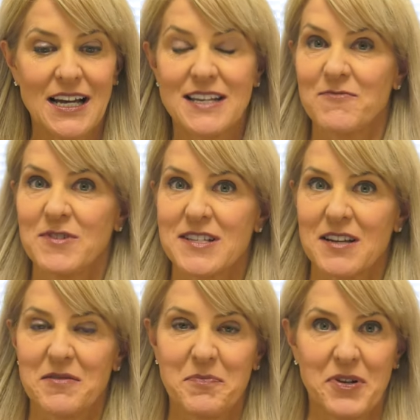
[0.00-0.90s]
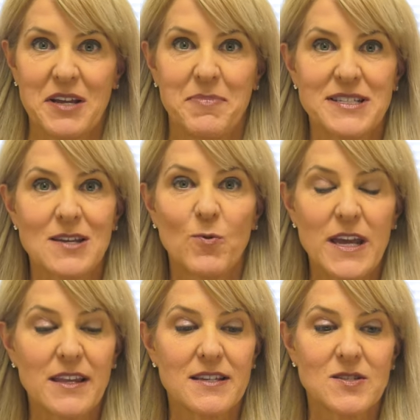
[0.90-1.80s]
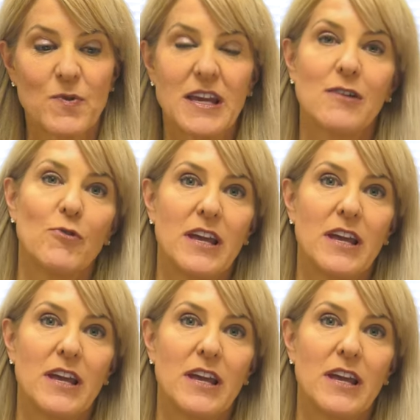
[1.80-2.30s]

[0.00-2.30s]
It was a pretty busy week this week.